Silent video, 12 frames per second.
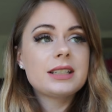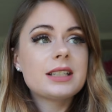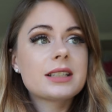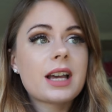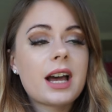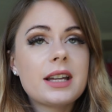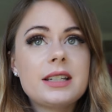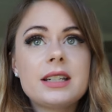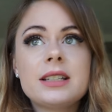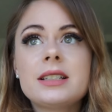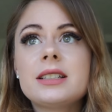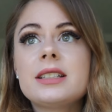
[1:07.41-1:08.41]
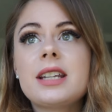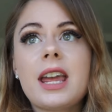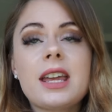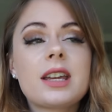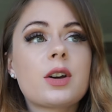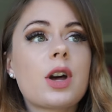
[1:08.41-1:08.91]
This guy didn't
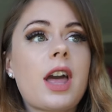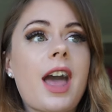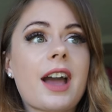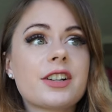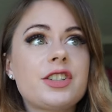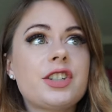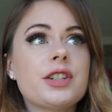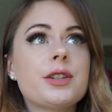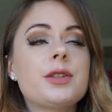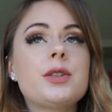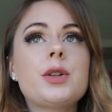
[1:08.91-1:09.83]
take actions